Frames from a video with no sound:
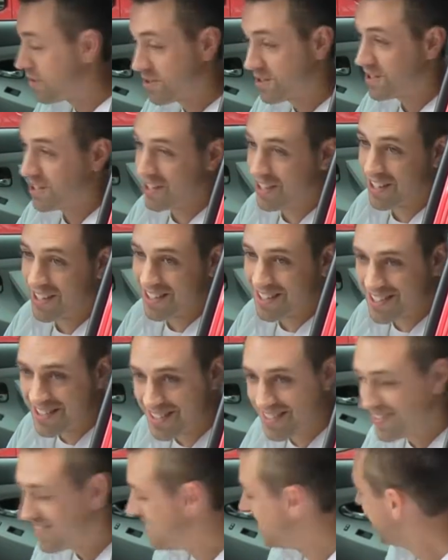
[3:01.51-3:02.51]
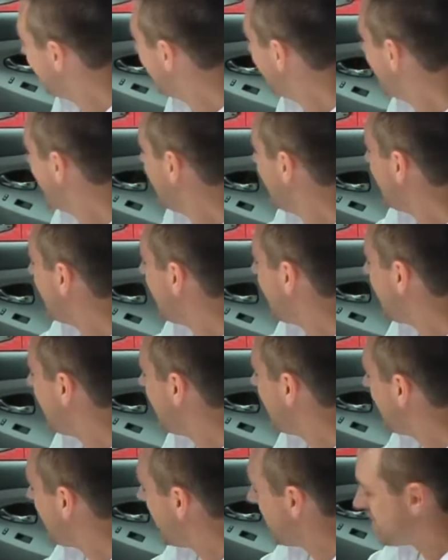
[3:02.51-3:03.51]
your CDs.
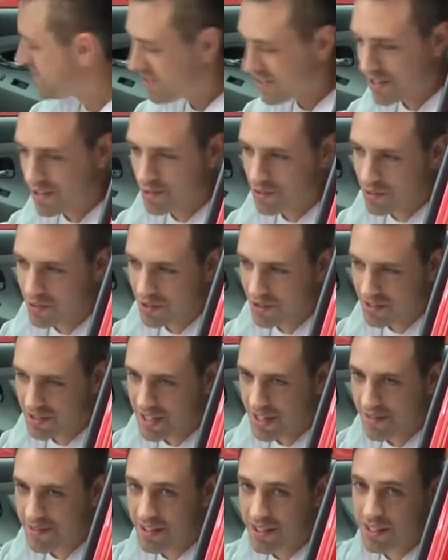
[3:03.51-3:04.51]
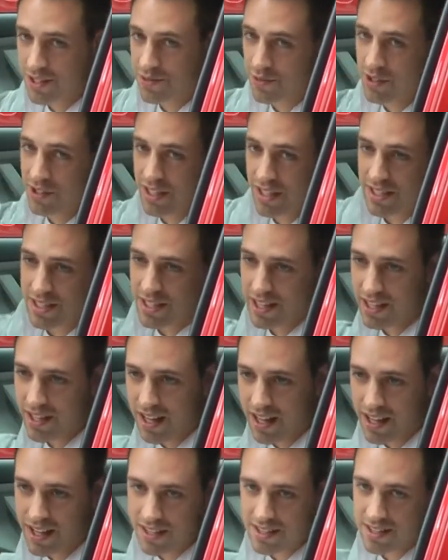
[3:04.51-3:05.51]
AC controls, everything's real easy to
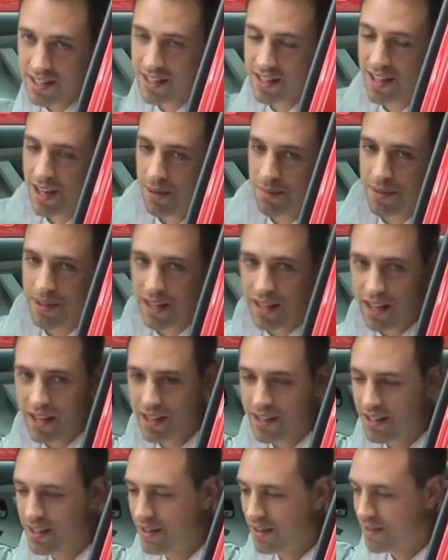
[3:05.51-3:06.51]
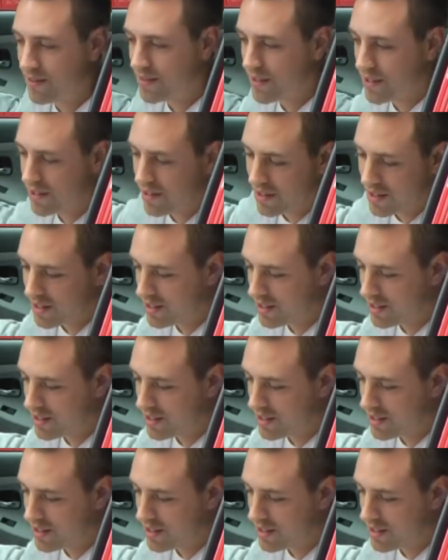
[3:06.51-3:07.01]
get. It's not complicated, very